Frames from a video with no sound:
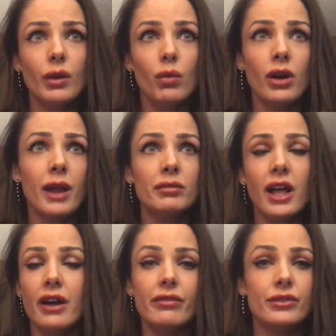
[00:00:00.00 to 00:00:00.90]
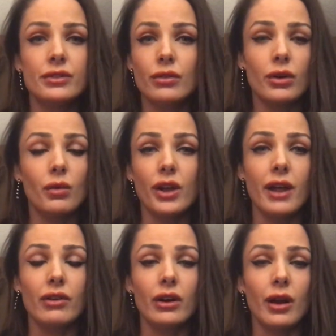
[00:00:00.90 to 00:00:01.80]
where I'm loved or
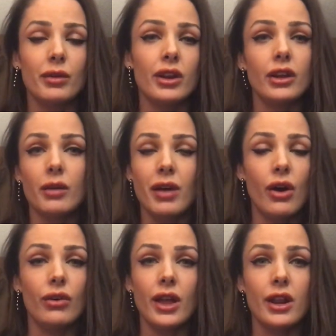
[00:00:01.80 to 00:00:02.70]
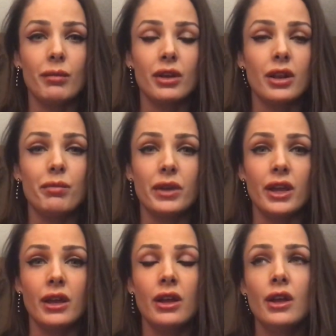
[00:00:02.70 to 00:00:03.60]
whatever. I'm going to come out and I'm going to
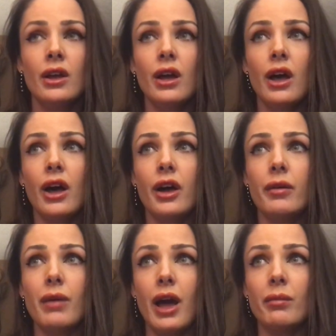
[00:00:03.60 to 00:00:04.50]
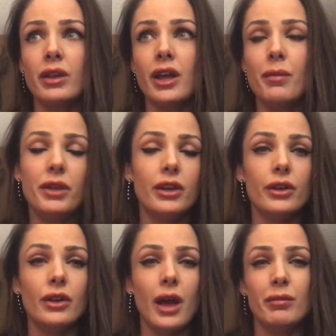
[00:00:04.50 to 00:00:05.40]
be um, I'm going to
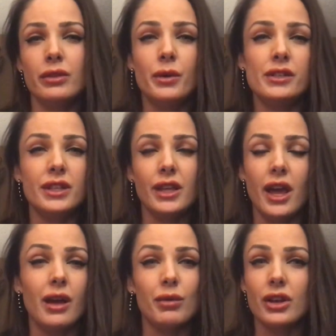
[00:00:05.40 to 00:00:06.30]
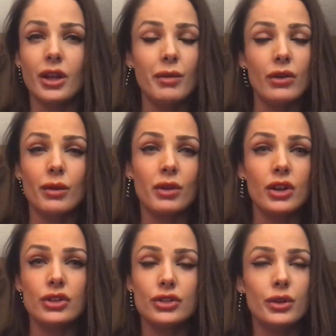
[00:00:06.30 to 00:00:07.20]
appeal. I'm Louis C.K. I'm going to come out and I'm
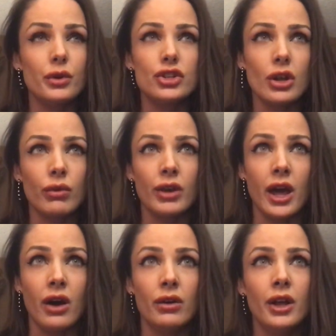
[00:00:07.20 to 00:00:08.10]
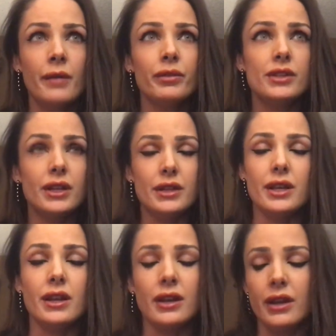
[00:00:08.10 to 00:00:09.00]
going to do a show now, as he
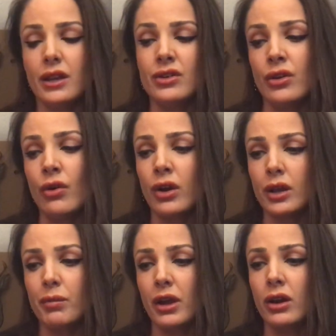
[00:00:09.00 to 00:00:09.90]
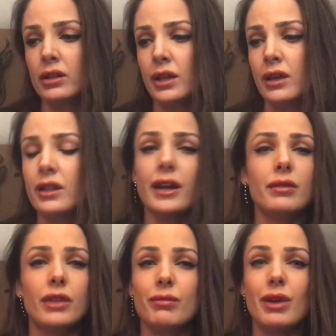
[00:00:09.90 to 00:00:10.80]
did in, in New York, apparently, like,
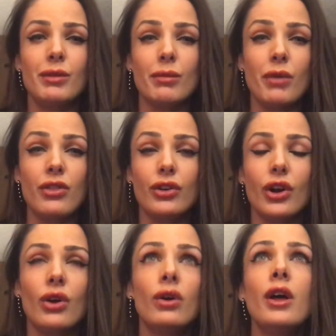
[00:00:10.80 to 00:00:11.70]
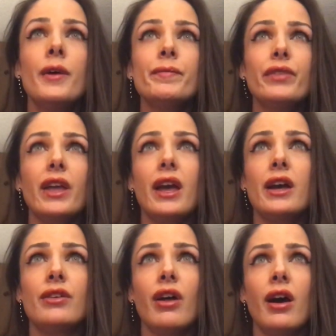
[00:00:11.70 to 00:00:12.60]
like maybe a month ago.
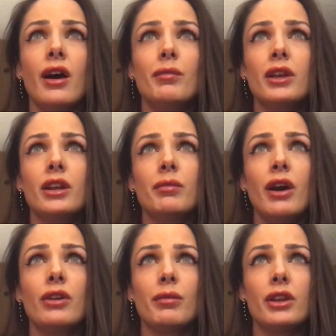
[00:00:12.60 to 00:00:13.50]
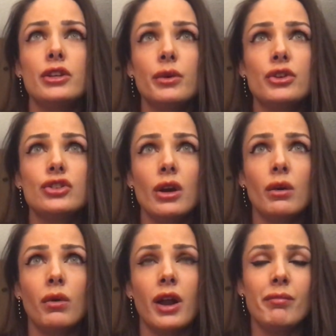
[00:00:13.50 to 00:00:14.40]
And uh, I'm going to come out and I'm going to do a show
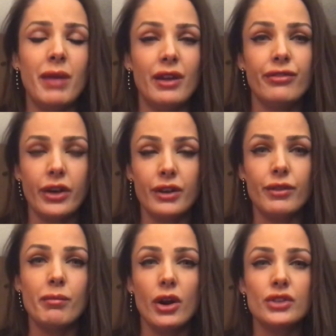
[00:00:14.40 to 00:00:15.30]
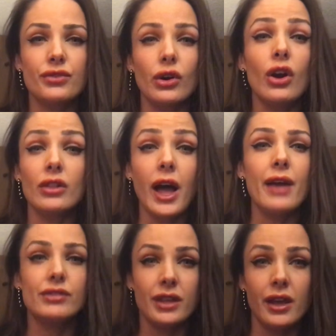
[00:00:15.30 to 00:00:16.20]
where I make fun of the March for Our
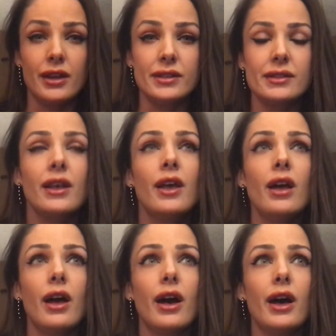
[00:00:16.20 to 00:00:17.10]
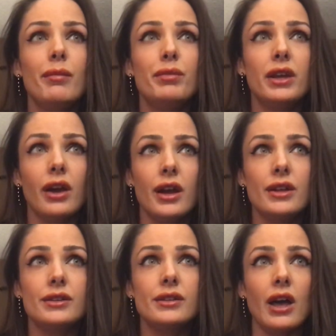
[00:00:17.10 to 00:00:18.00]
Lives kids uh,
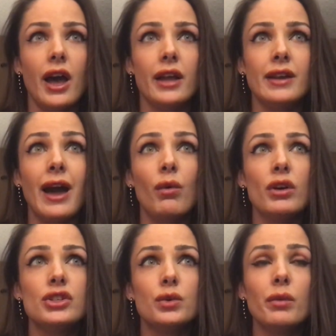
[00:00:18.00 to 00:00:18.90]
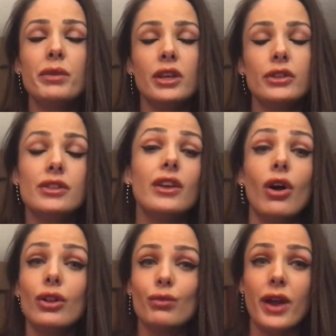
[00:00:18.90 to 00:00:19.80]
because I now want to appeal to the
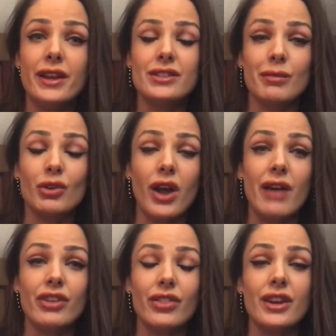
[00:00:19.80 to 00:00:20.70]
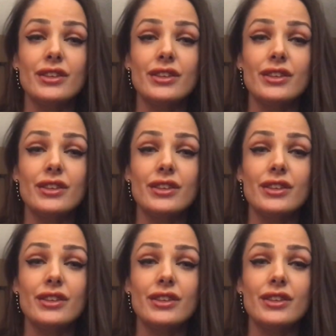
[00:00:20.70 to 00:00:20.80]
alt right demographic